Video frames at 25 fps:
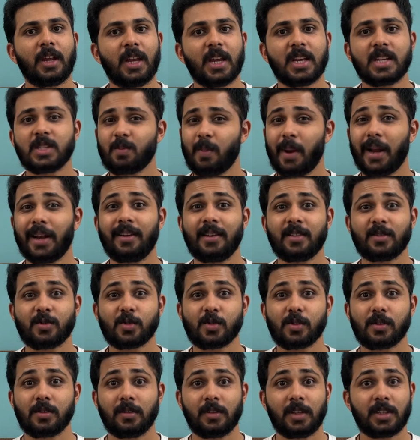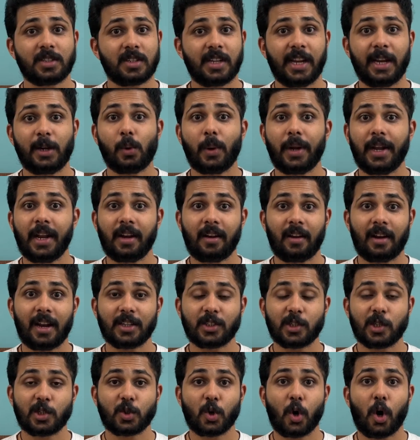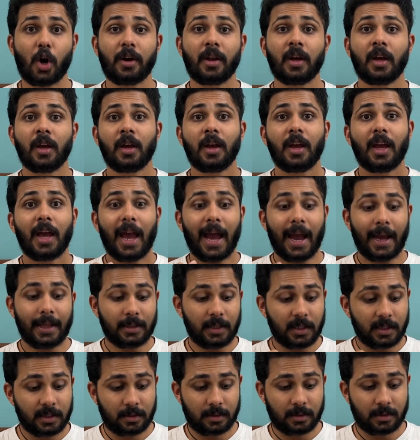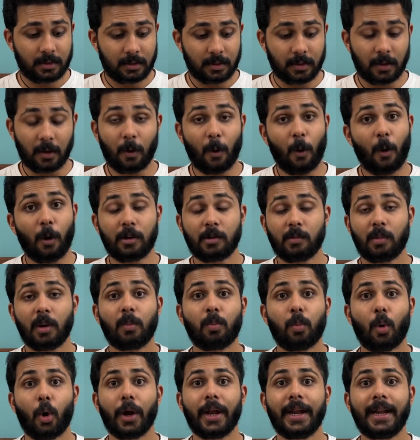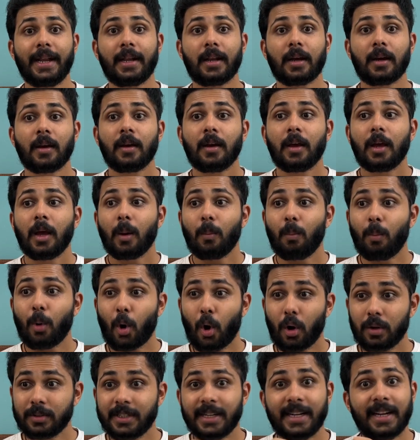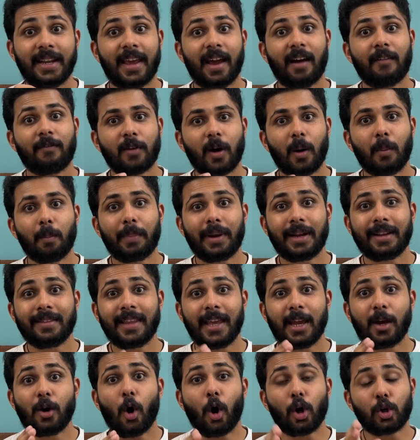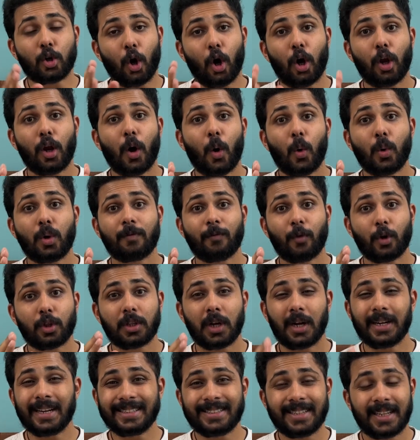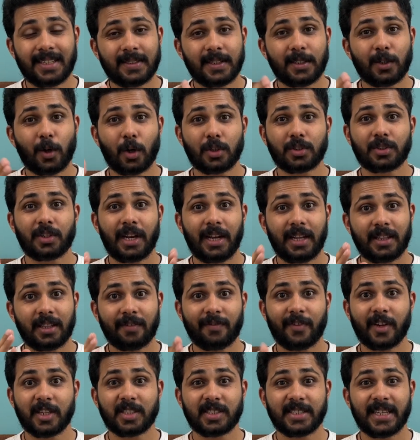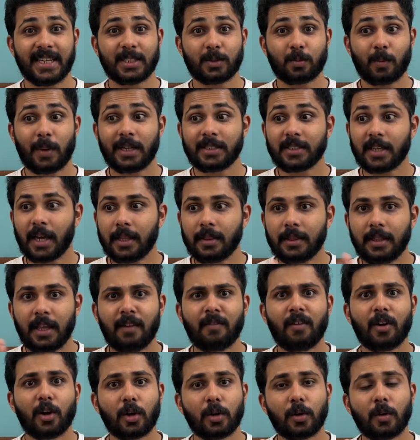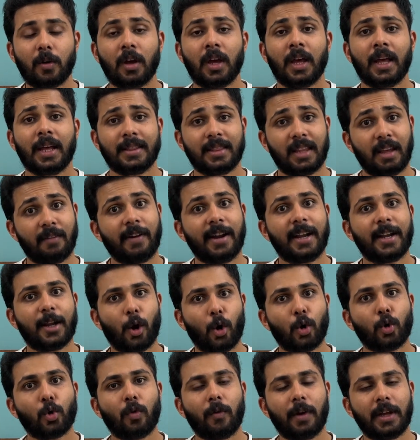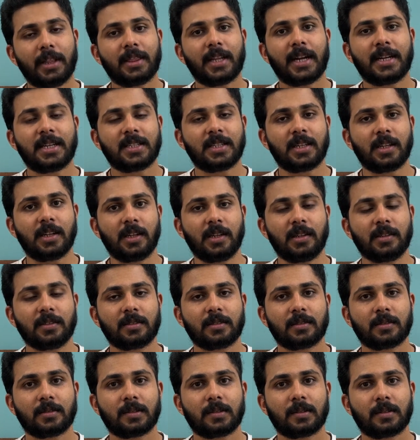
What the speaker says: he has picked this T20 international squad and this horrible point, because India have they got all out for 36 in Australia in the first match and they went on to win that series.